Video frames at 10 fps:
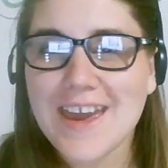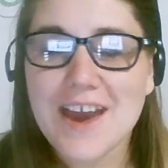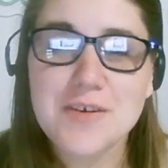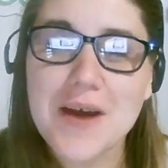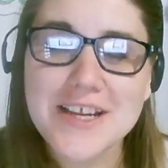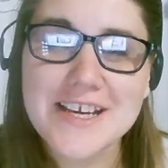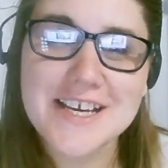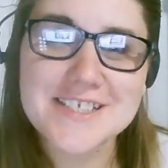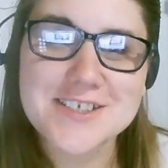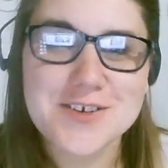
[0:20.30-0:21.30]
everybody,
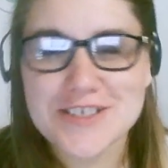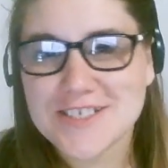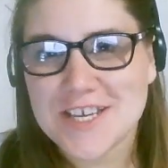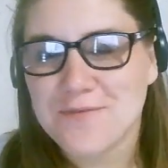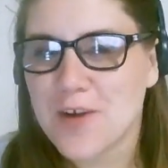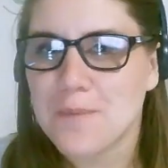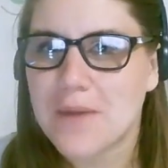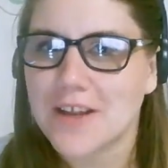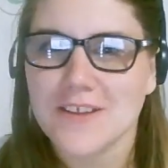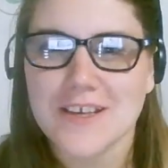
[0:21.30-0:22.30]
it's Christy from
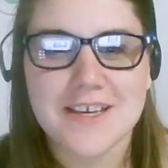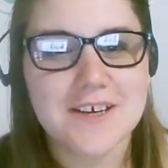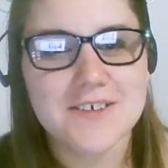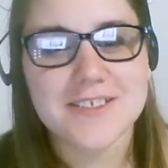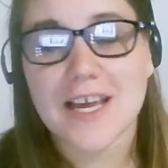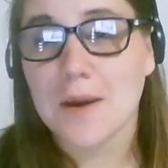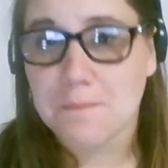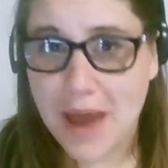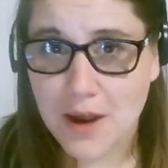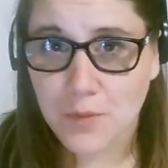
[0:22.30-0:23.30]
Mentally Kills, and I'm
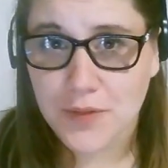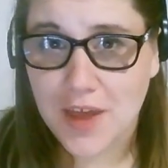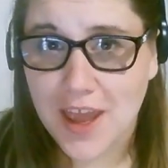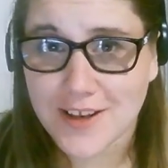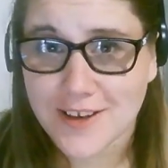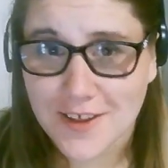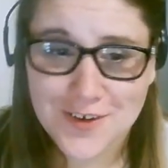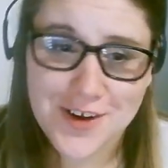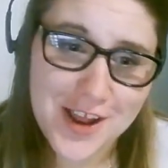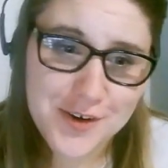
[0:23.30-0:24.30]
back with
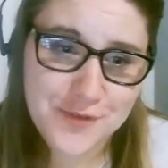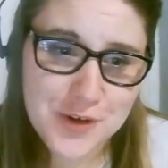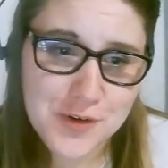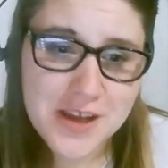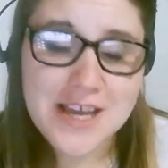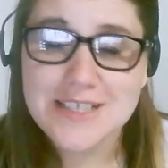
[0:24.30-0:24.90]
another interview.